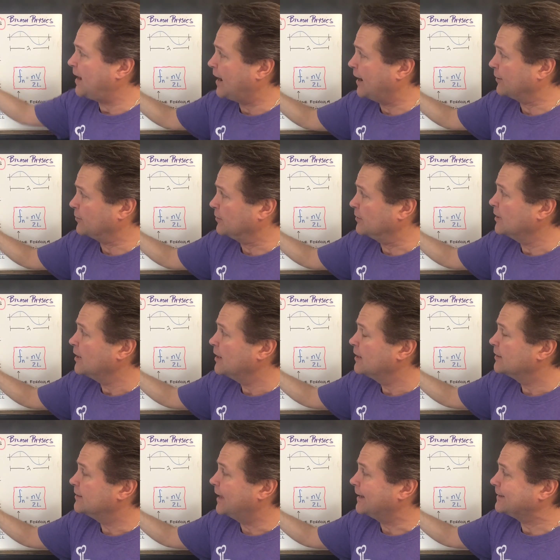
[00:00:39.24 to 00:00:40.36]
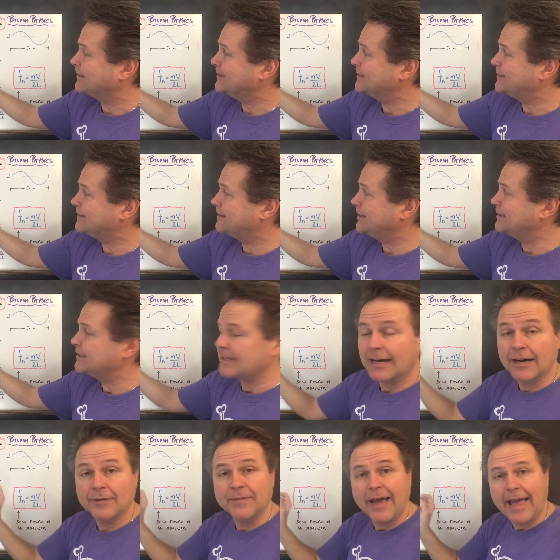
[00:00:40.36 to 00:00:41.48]
pattern that consists
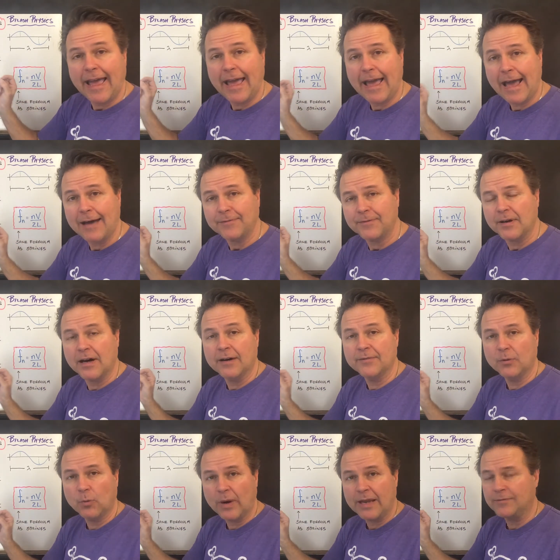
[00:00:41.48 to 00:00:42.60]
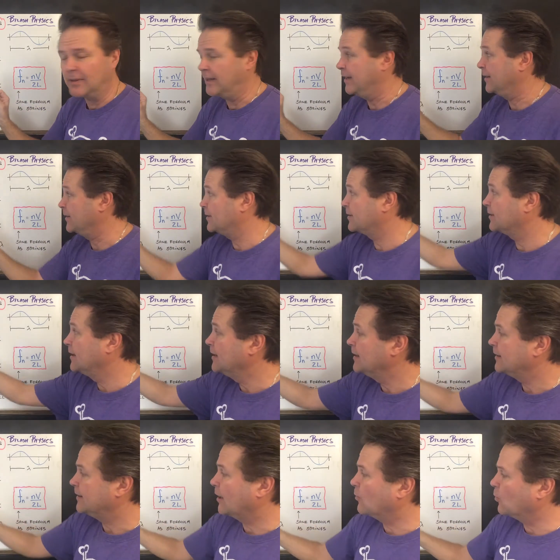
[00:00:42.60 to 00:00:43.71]
of half of a wavelength.
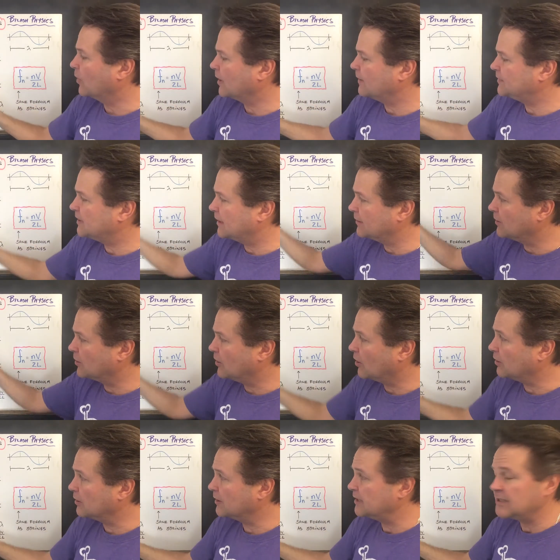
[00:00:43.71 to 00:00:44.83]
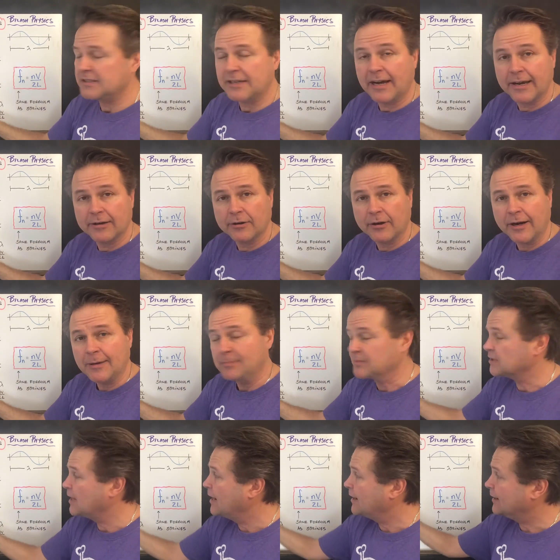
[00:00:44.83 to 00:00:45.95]
Now, what I've done on all of these
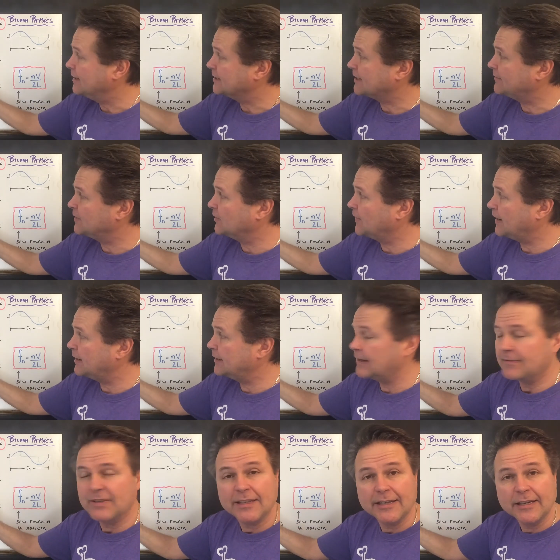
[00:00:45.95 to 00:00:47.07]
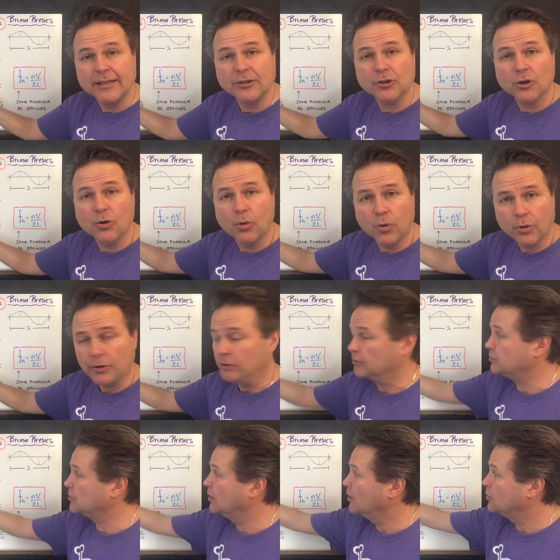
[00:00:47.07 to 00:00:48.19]
diagrams is I've divided everything into
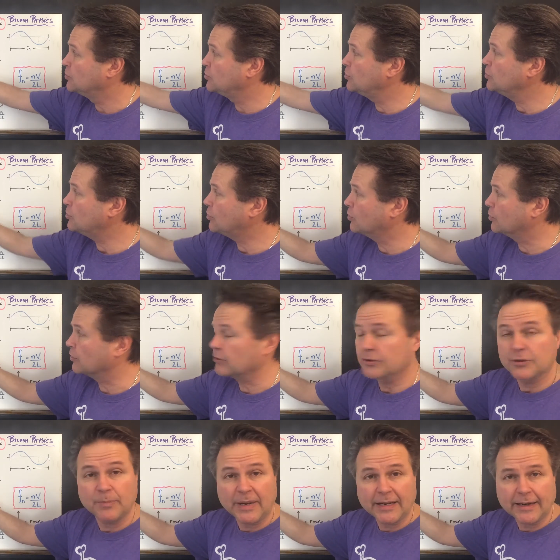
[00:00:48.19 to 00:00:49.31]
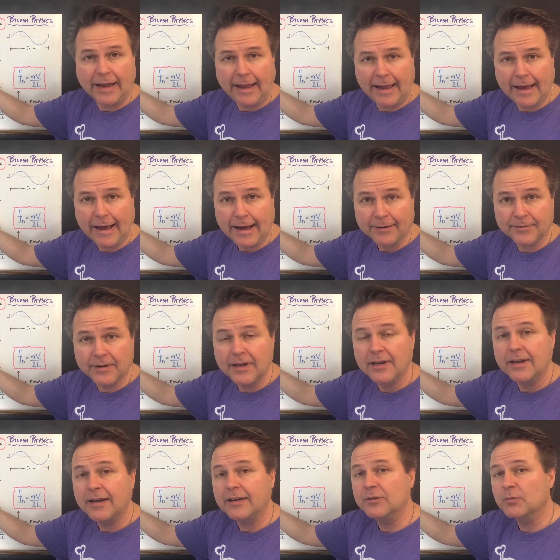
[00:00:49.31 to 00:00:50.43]
quarters. 2 quarters make a half.
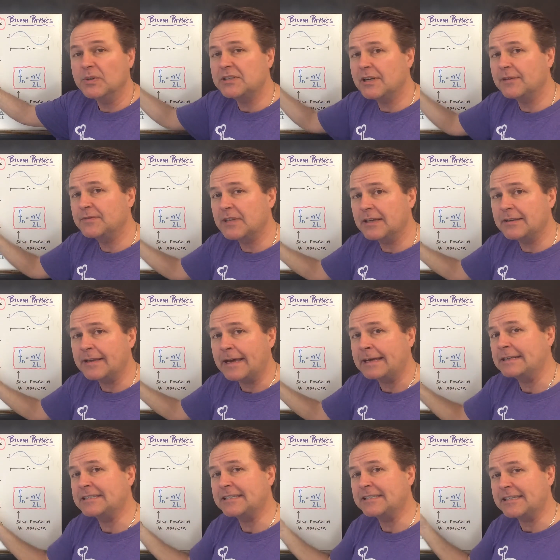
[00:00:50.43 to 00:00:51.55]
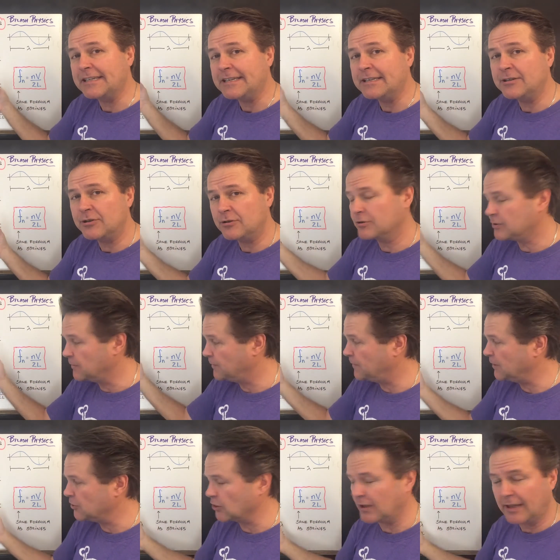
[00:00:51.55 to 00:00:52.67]
And the reason I've done that is it's easier to
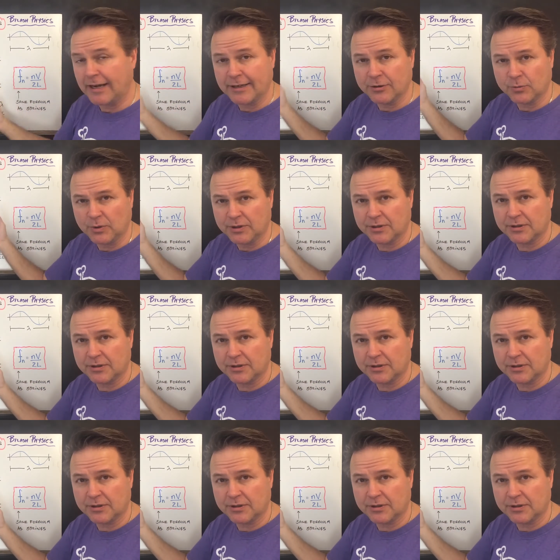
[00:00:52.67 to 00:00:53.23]
visualize